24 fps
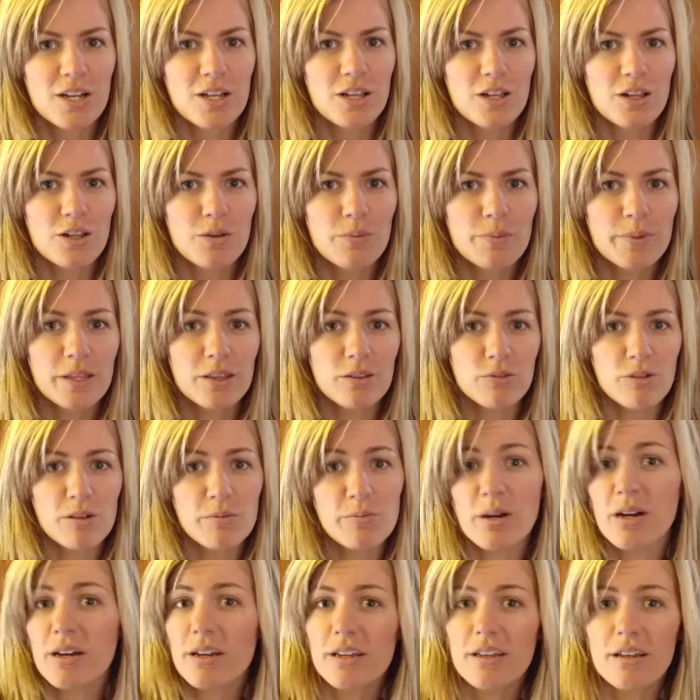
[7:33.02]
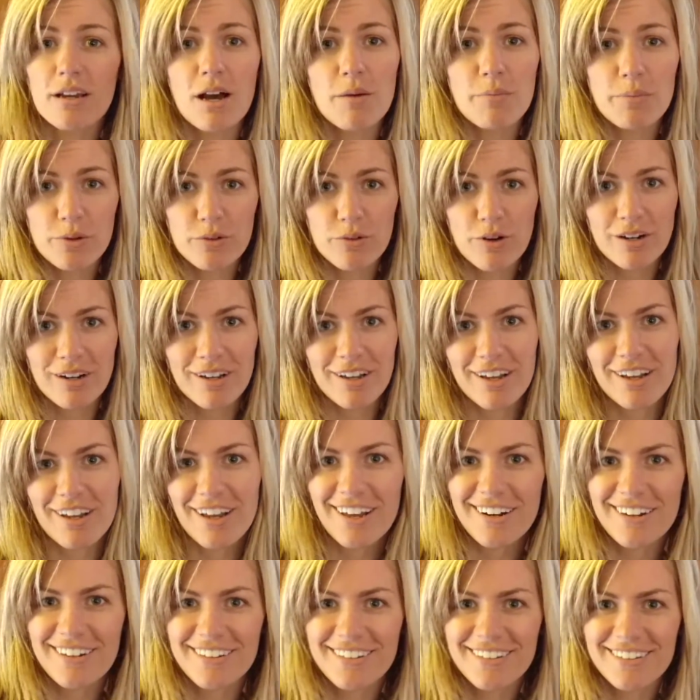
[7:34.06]
we'll be three buggy up and running
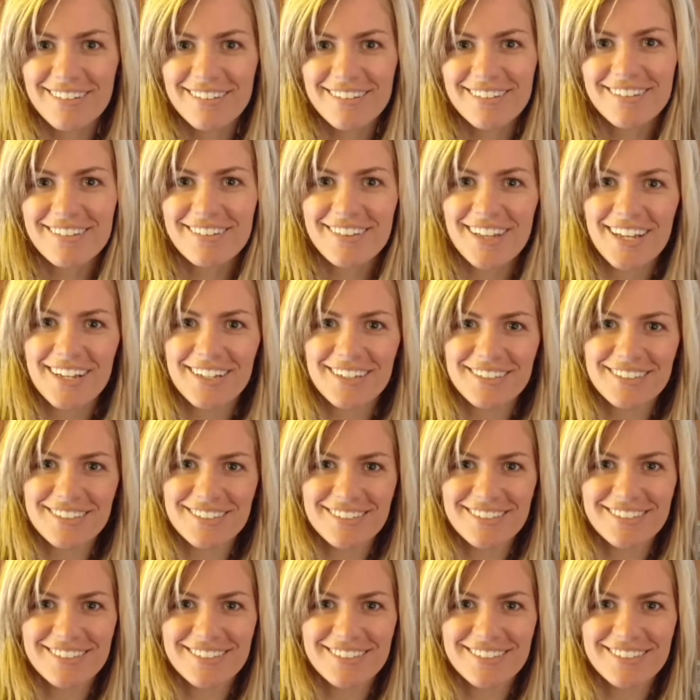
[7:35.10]
again. Thanks.